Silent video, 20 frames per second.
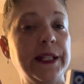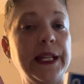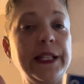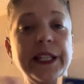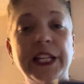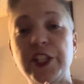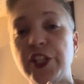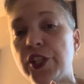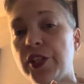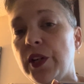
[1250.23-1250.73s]
I
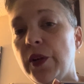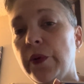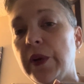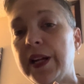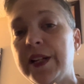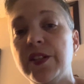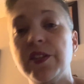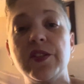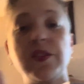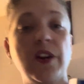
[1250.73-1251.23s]
let you know when I
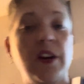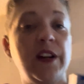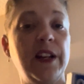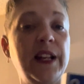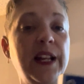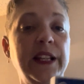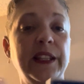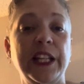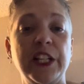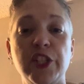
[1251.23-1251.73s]
start it,
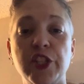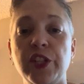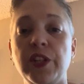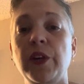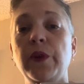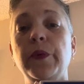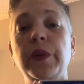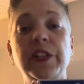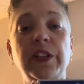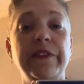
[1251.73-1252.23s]
I let you know
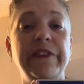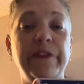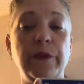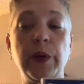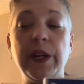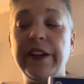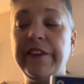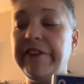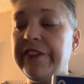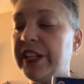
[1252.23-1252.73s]

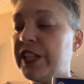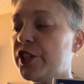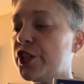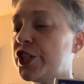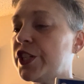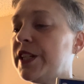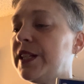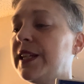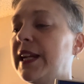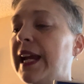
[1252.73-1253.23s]
when I finish
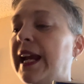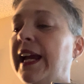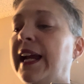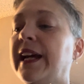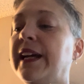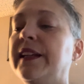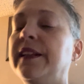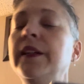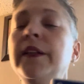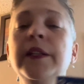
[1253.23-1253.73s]
it,
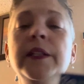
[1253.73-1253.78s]
and